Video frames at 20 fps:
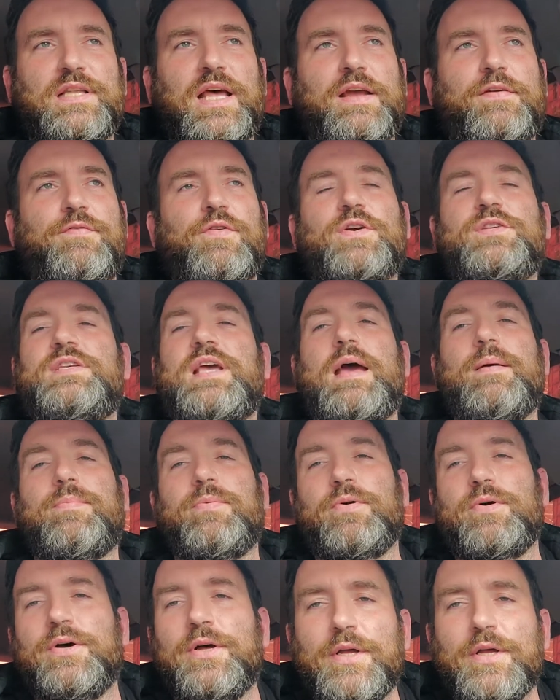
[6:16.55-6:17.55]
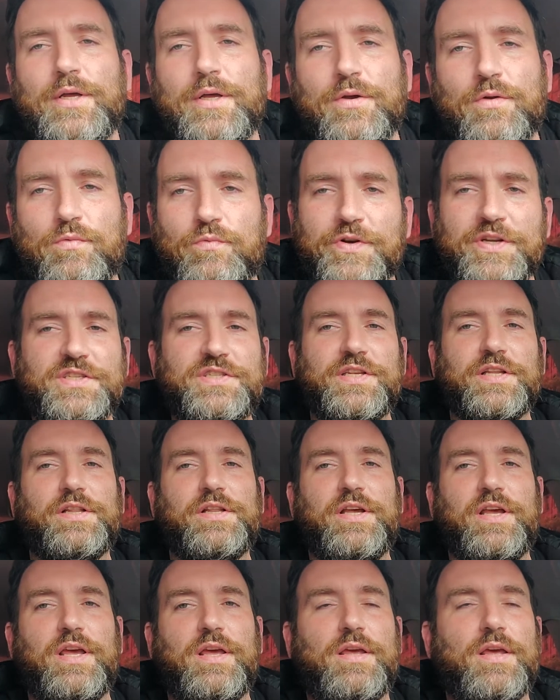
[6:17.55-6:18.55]
Like, for example,
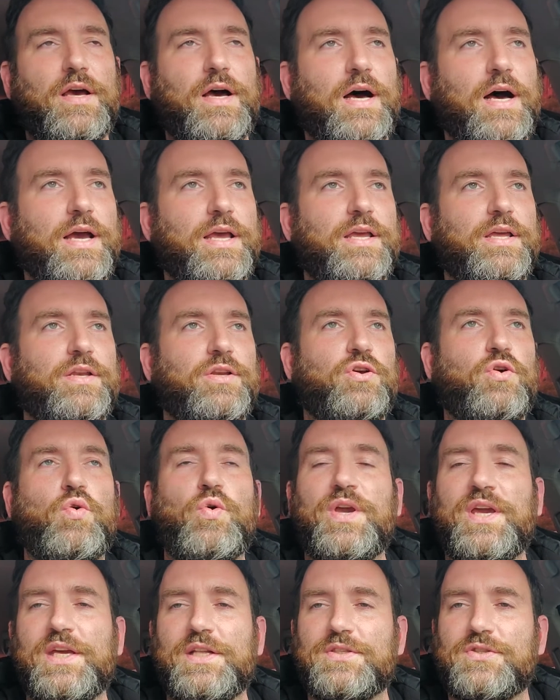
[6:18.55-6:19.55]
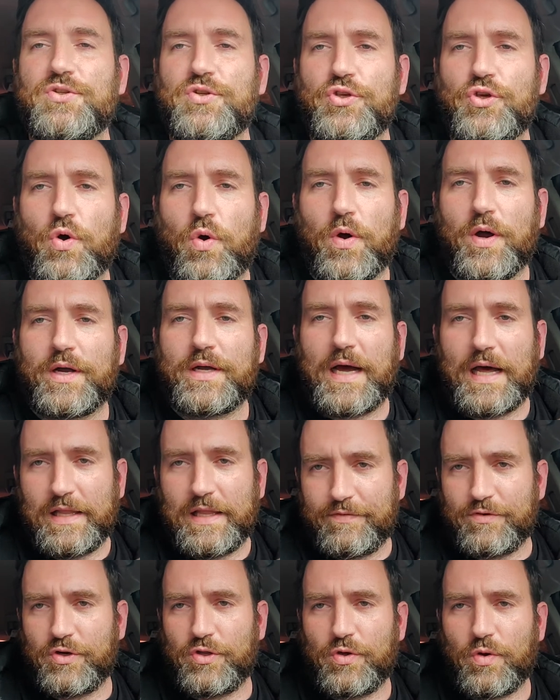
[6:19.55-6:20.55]
recently in Queens, New York, I
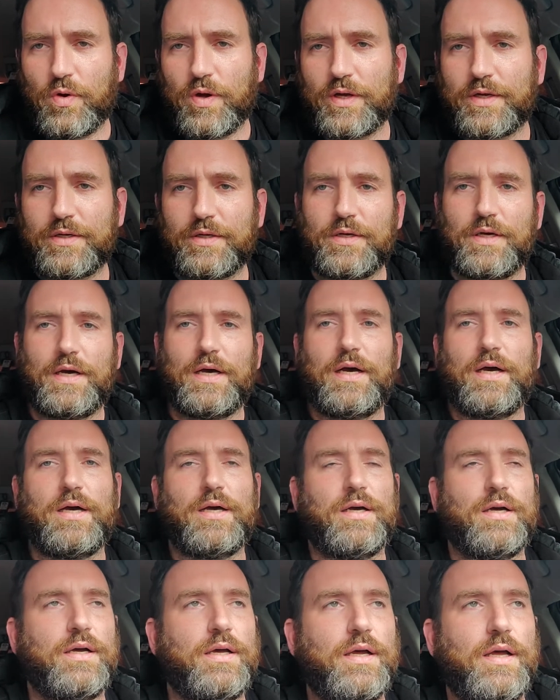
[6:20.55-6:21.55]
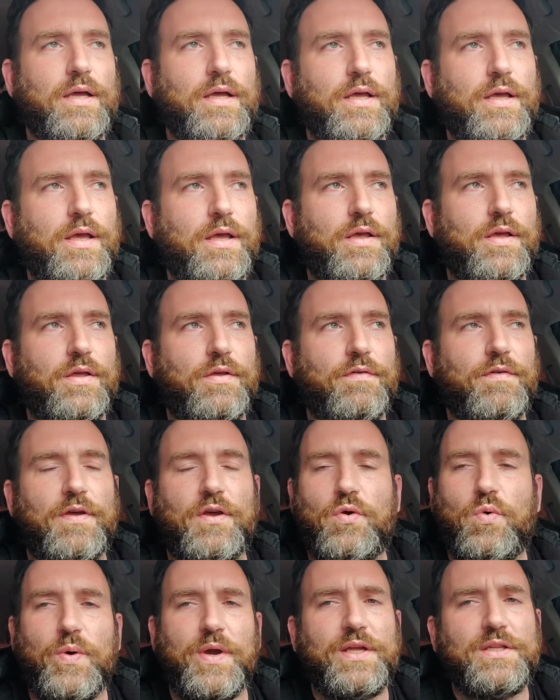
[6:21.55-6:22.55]
live in New York, in
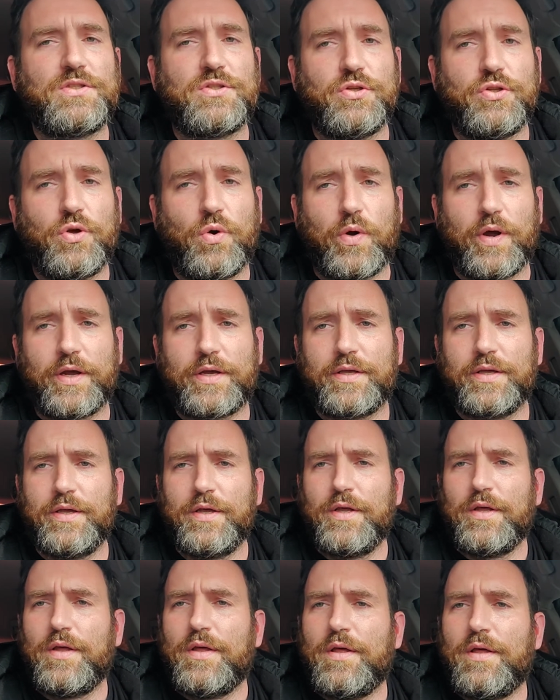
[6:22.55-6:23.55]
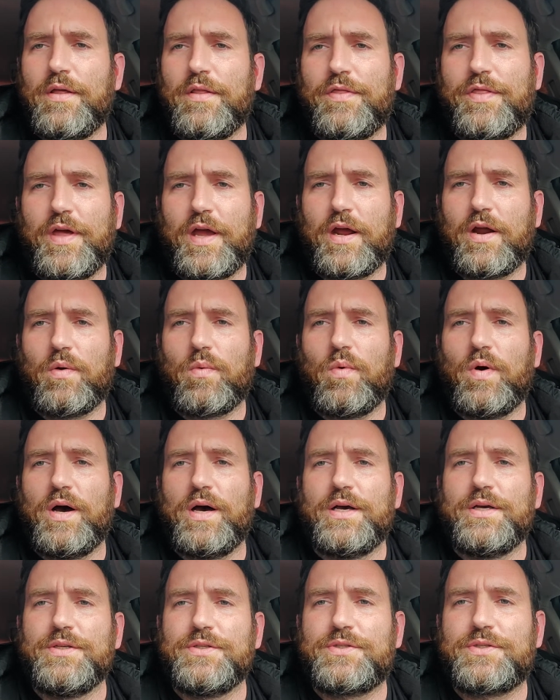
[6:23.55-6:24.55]
Queens, New York, there
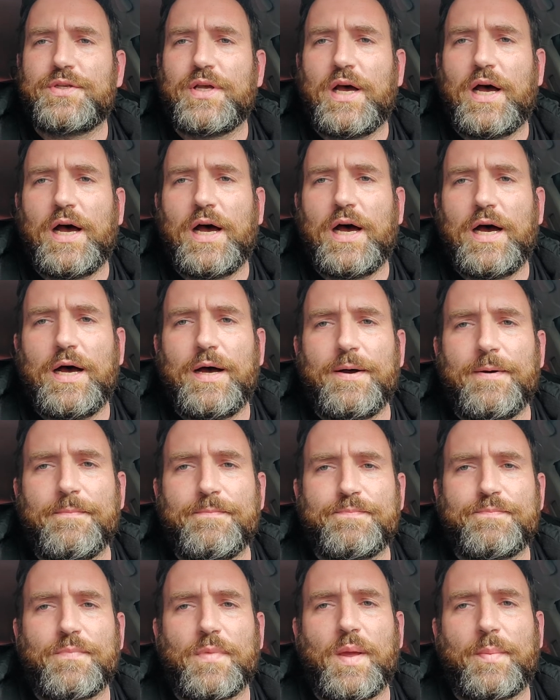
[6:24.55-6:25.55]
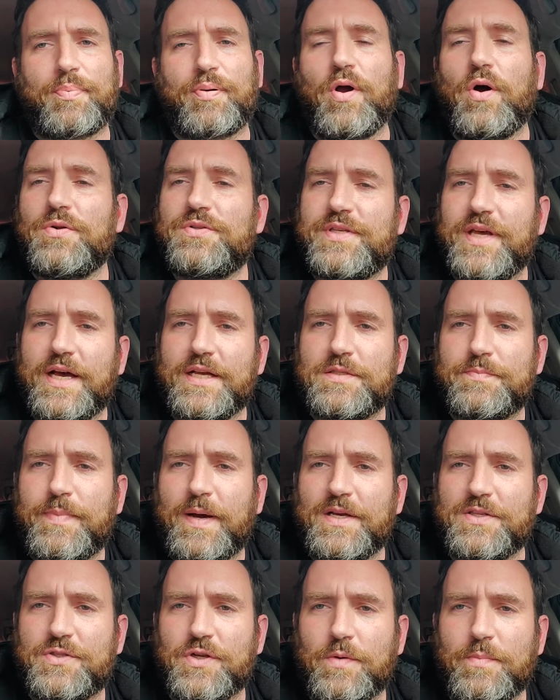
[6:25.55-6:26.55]
was protests
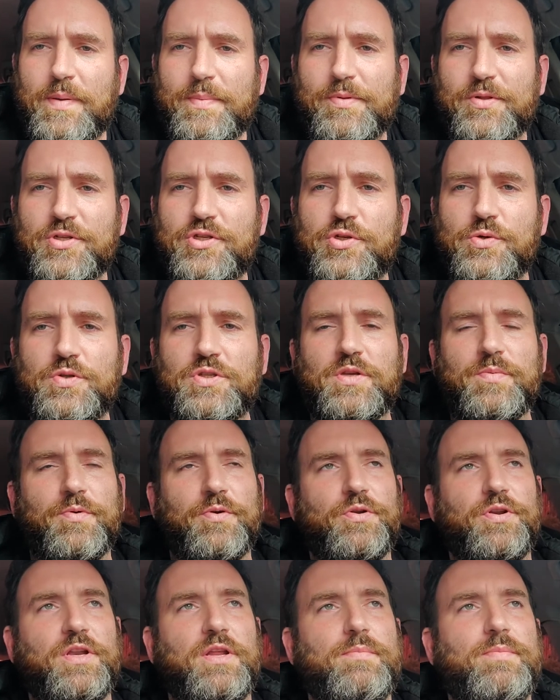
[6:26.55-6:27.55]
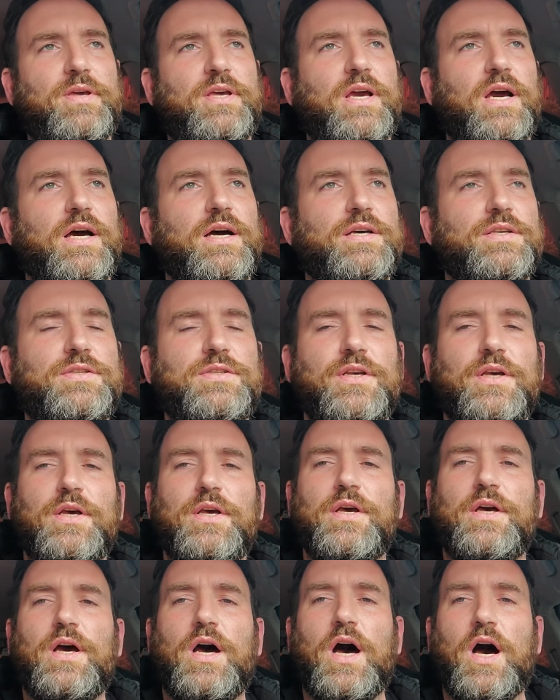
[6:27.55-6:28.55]
by certain people in the Jewish community because
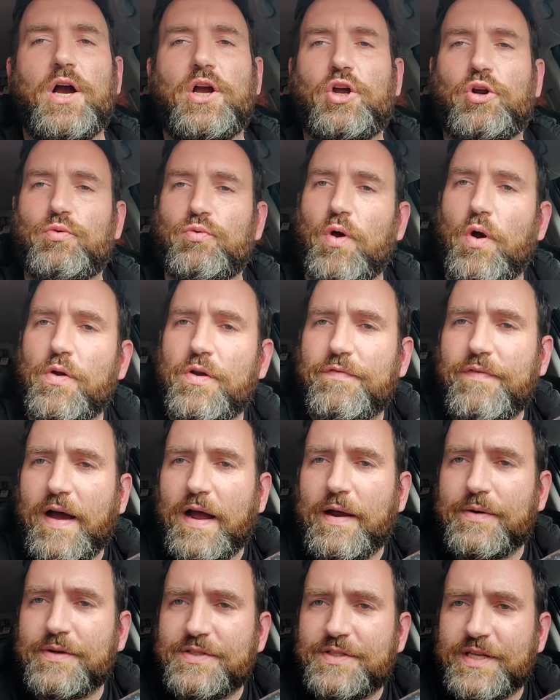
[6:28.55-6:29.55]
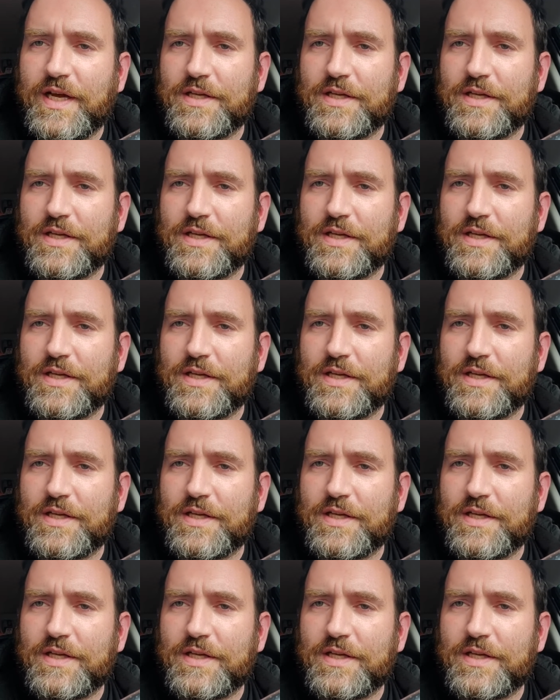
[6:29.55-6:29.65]
coronavirus